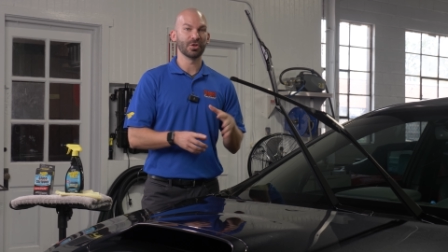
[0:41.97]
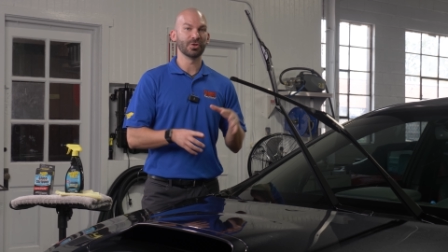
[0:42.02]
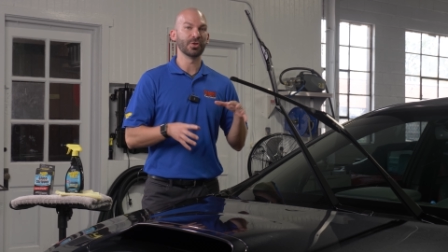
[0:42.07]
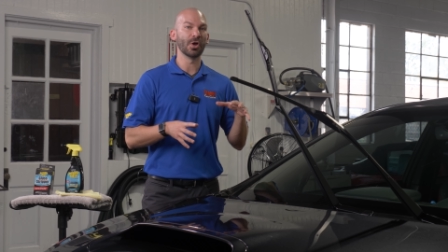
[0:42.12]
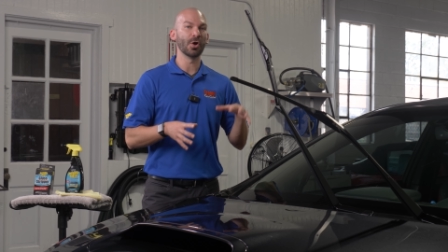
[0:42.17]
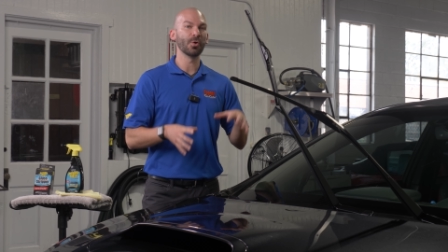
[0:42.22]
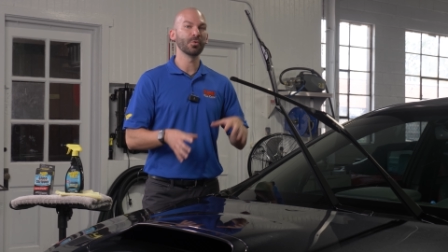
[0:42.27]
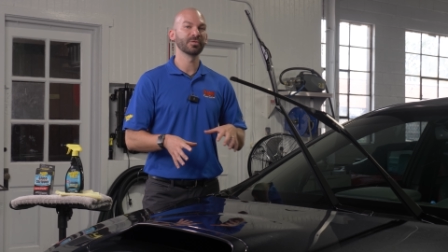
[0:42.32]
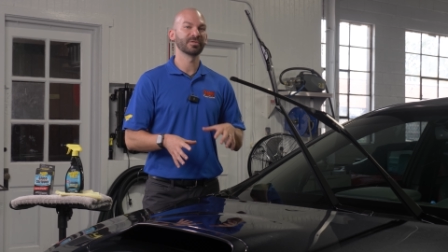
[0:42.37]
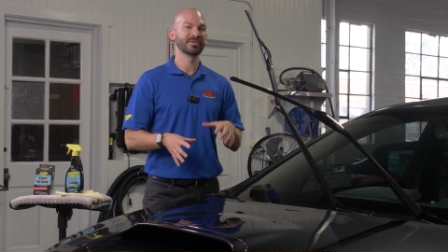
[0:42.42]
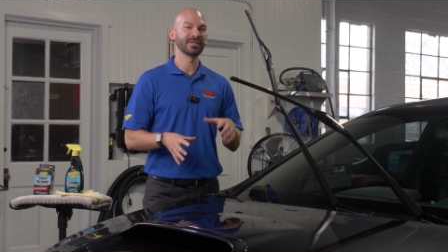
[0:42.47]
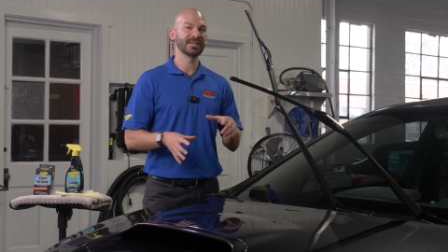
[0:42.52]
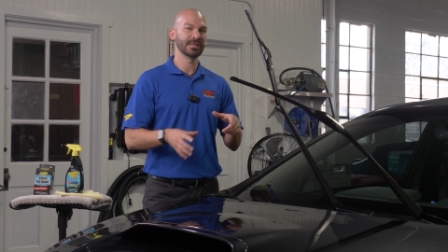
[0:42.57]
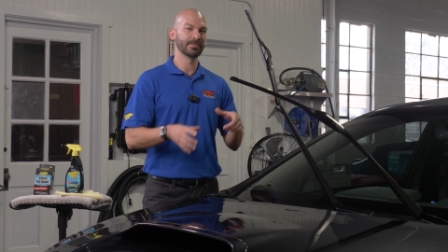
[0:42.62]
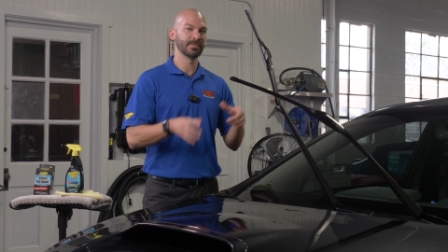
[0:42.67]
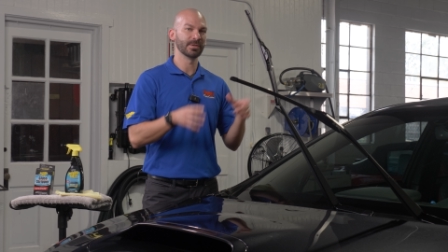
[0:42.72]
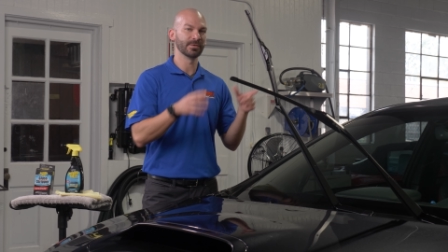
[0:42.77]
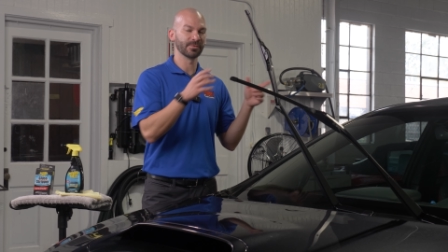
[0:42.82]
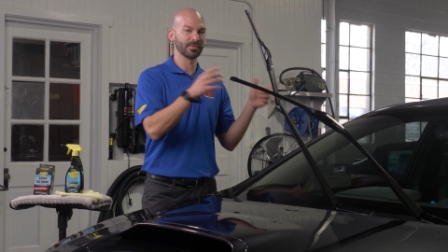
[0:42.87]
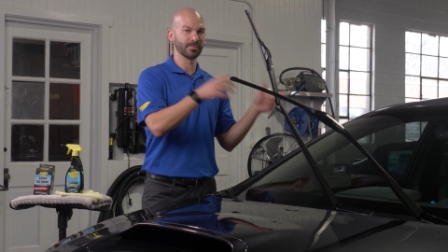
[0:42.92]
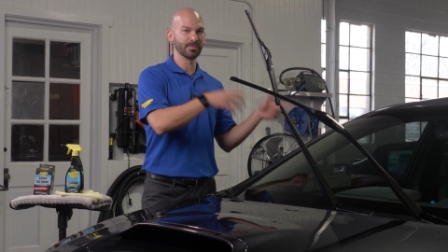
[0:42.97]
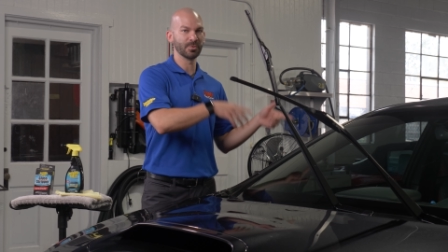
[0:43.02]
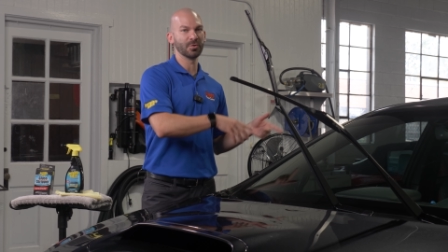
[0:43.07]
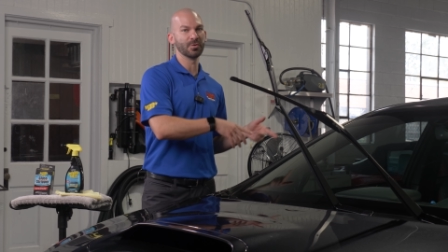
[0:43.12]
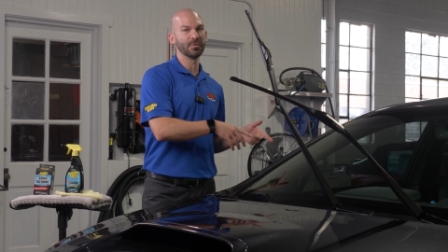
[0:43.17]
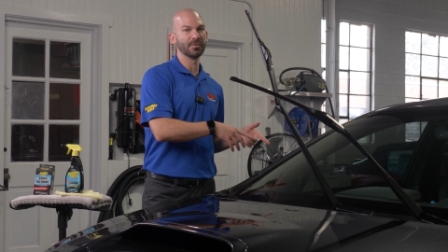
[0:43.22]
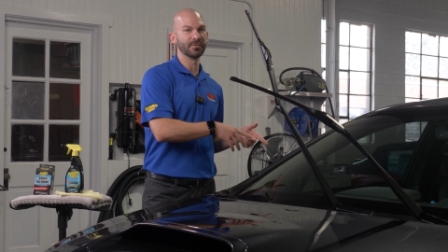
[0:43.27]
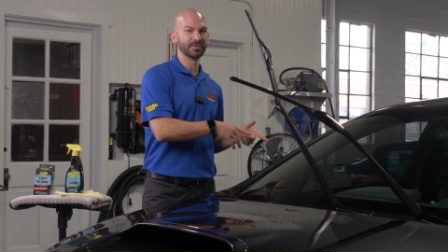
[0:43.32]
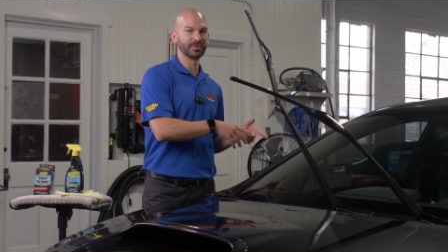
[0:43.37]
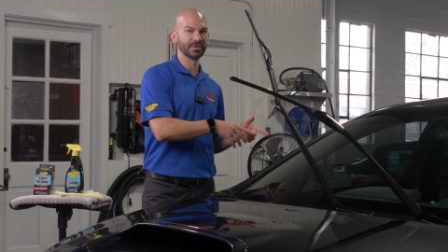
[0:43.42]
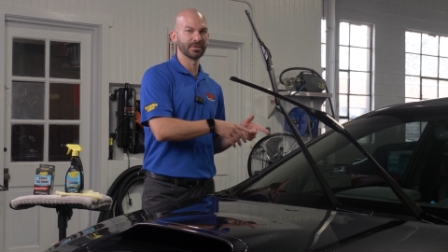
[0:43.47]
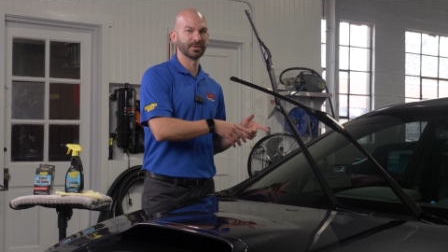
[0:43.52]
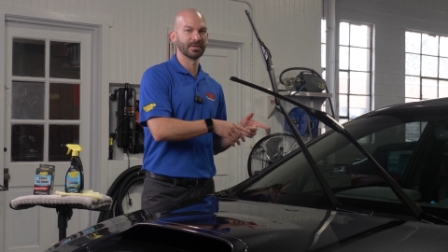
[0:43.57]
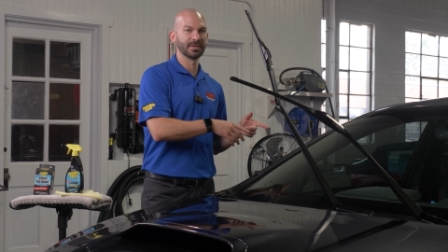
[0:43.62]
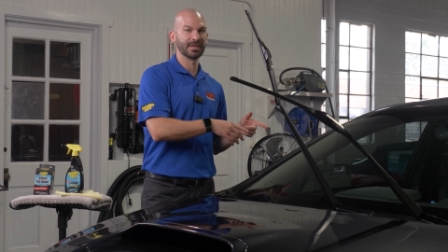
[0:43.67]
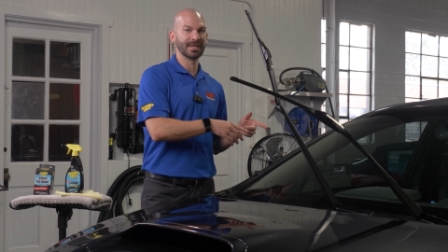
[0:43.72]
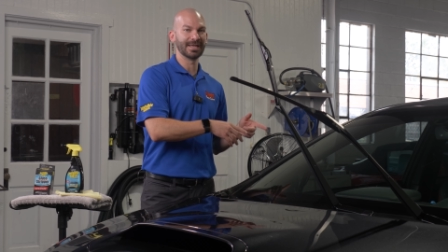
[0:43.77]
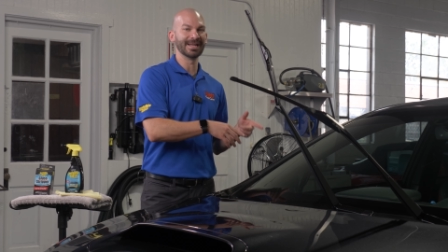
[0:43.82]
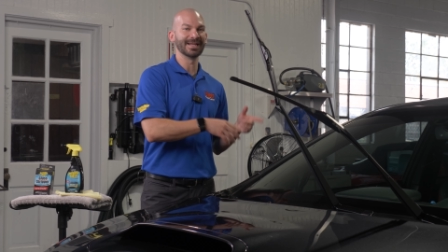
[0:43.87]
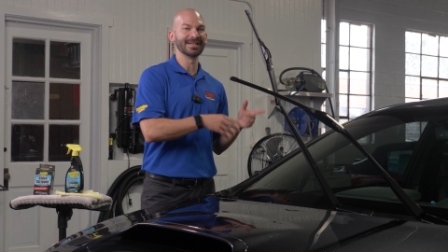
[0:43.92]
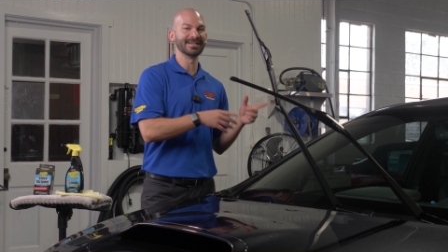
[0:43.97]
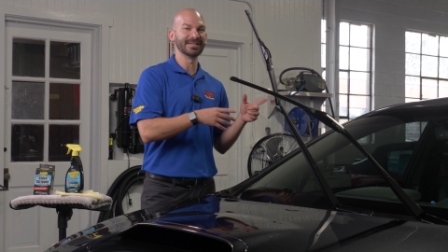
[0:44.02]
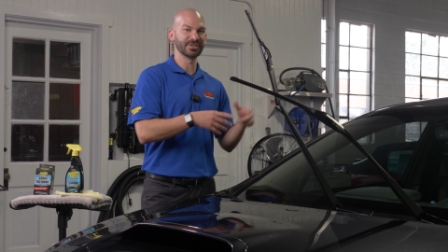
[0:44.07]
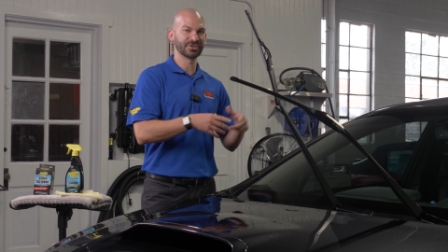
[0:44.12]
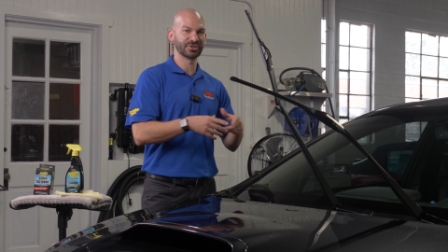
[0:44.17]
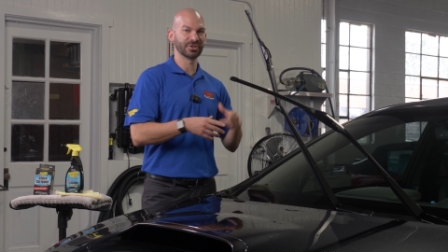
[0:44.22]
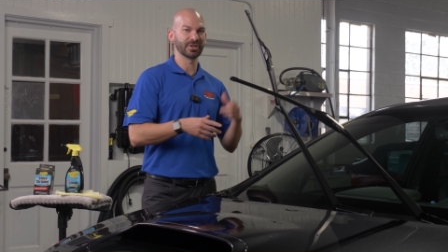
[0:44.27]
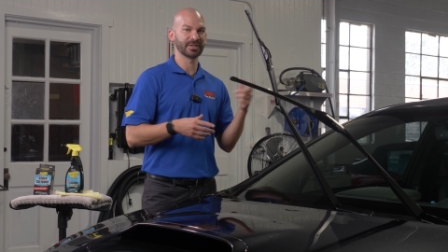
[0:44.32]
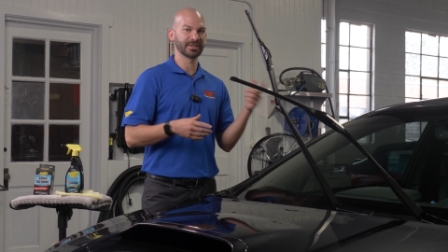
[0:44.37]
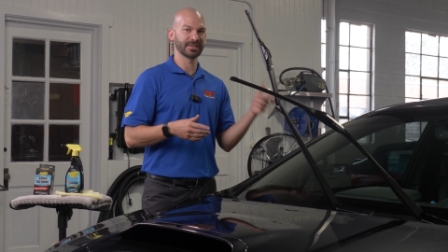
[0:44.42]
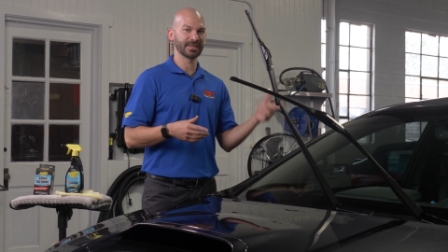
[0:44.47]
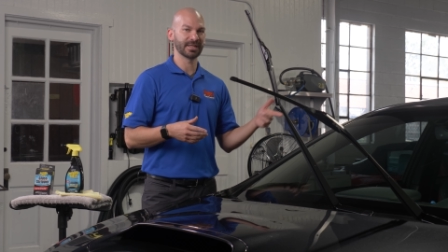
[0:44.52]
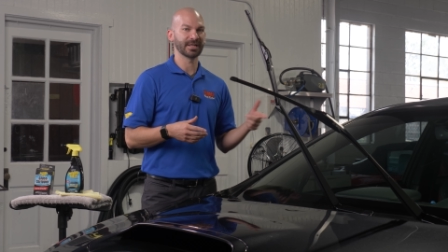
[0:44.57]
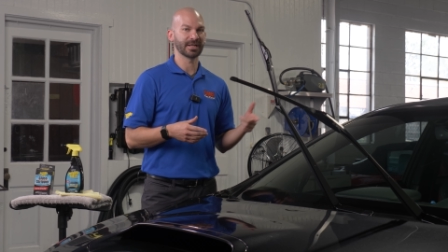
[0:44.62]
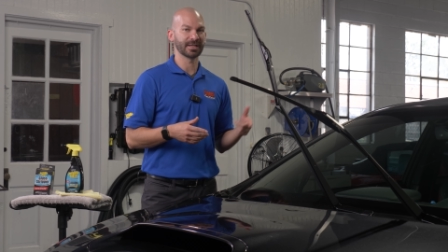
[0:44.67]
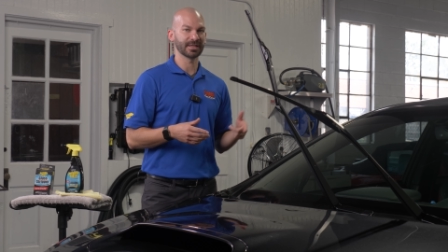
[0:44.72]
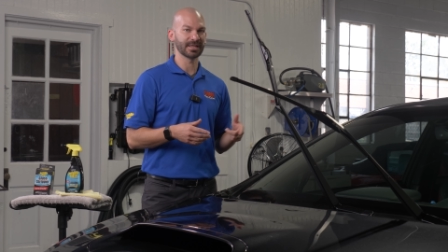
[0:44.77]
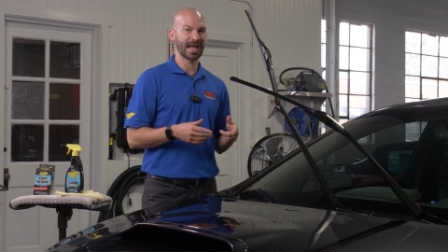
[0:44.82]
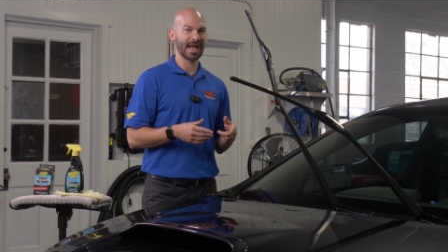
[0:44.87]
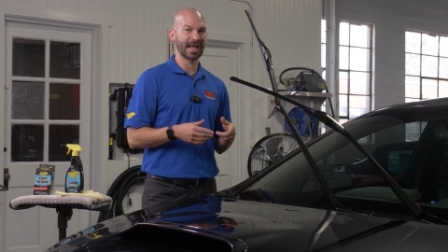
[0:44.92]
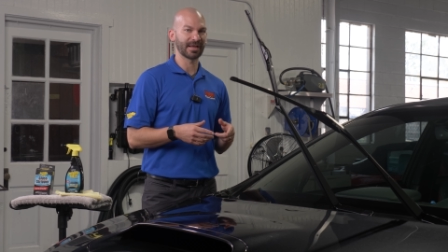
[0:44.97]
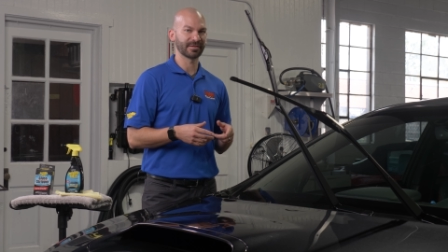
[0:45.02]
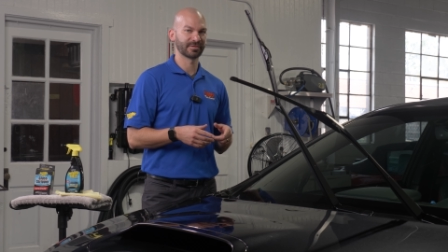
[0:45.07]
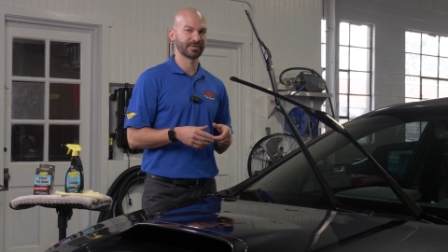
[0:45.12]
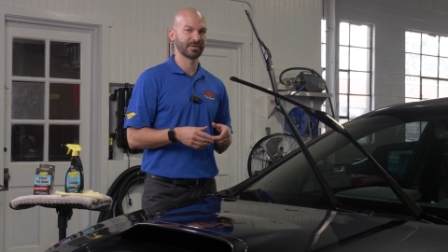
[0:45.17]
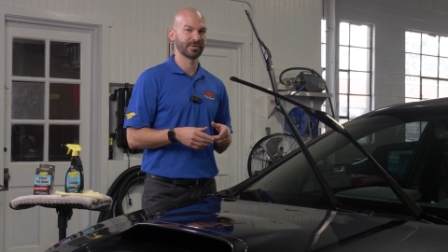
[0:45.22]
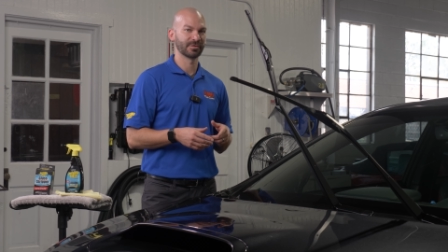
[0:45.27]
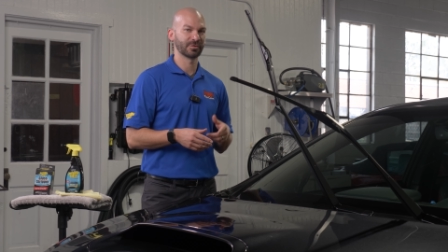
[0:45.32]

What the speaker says: Those need to be removed in addition to cleaning the glass.